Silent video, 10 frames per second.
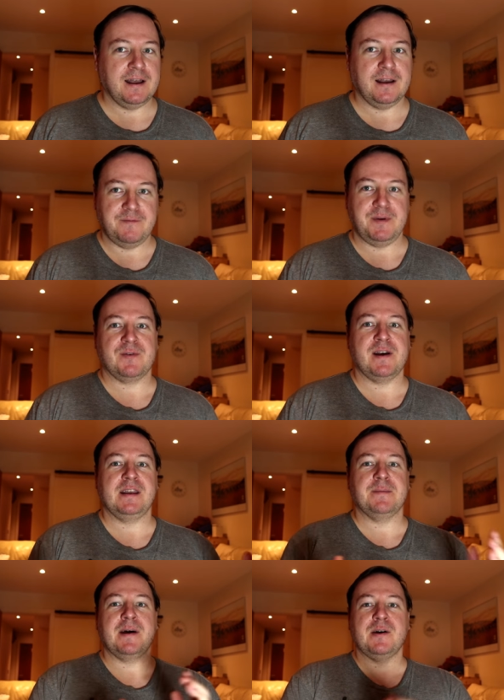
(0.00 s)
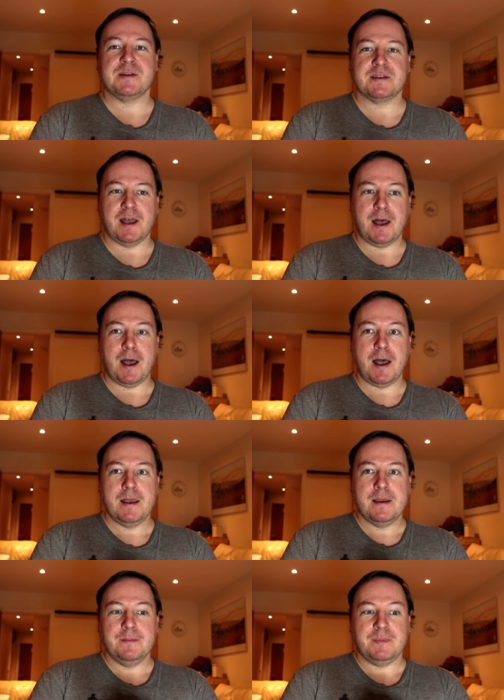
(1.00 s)
Uh, I've been writing about
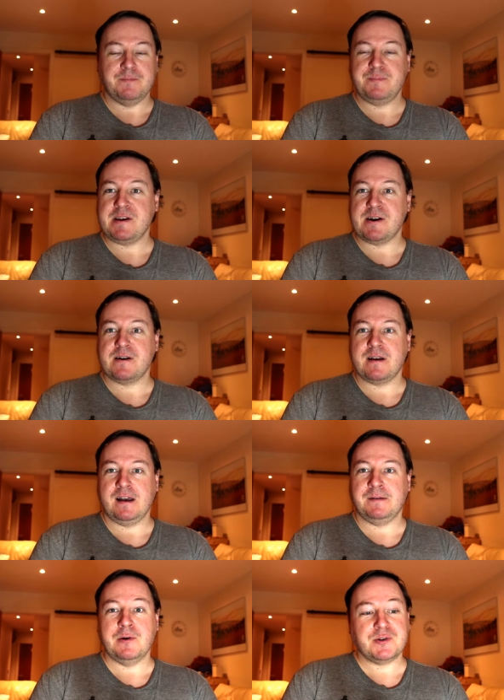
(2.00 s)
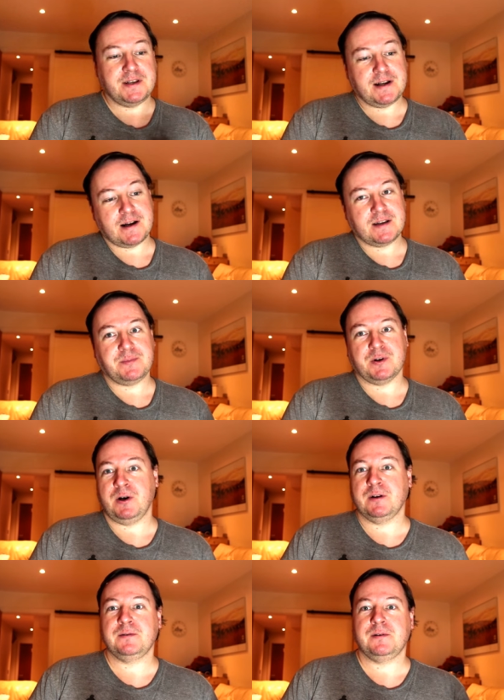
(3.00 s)
uh, beer, uh, mostly in Ireland,
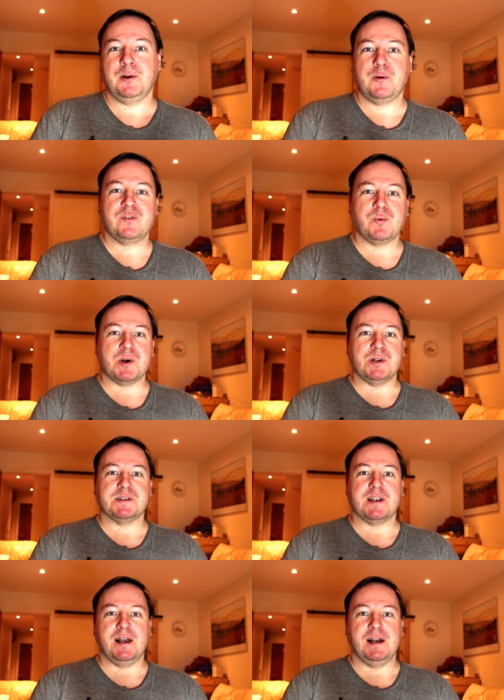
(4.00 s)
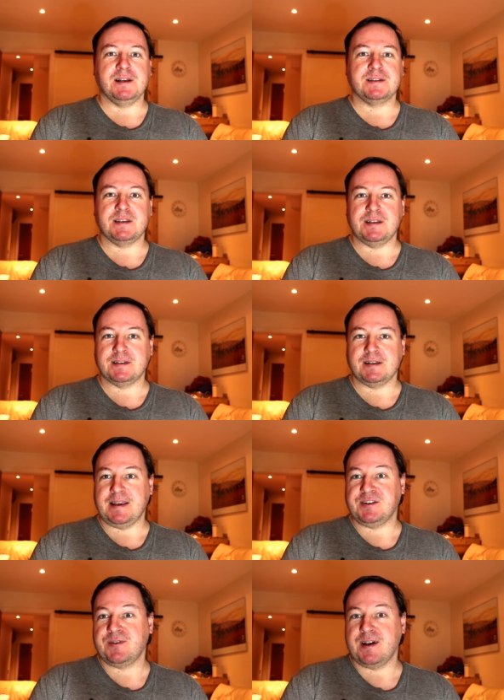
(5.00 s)
but all, all over the world uh,
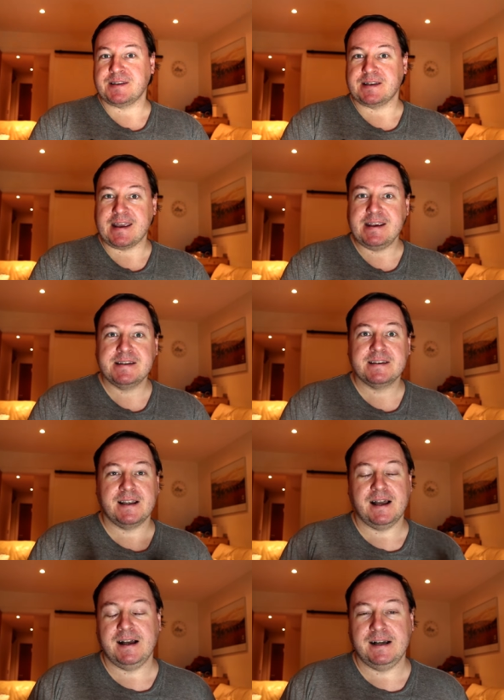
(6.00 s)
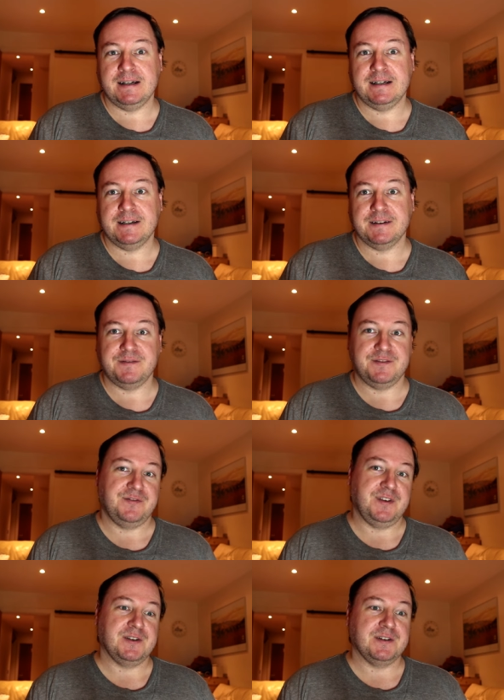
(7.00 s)
since late 2008. Uh,
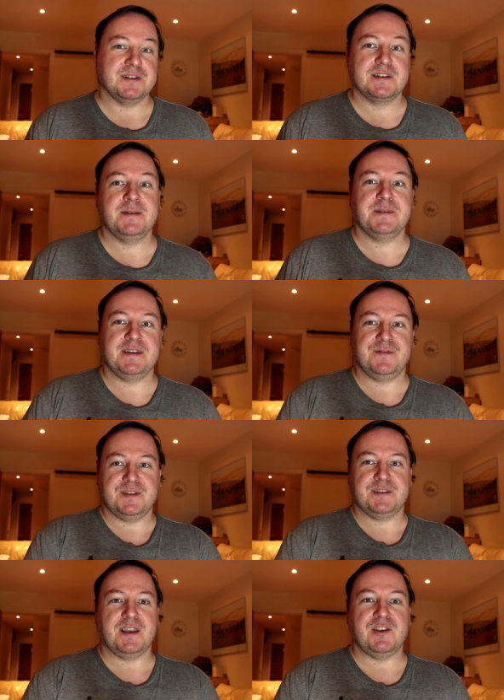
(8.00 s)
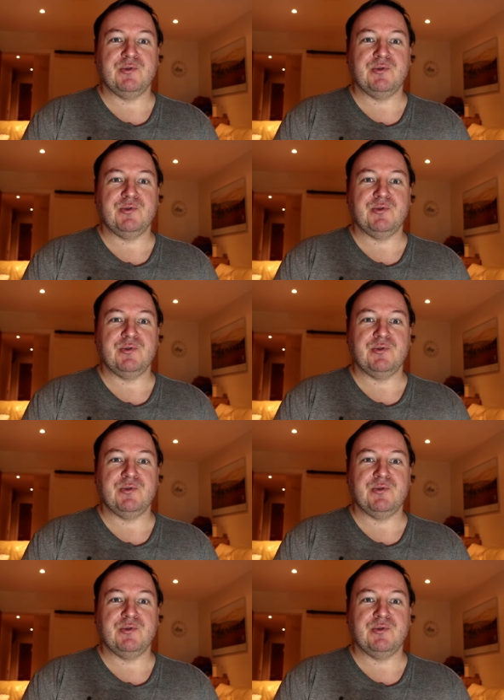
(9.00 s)
I figured it's time to give this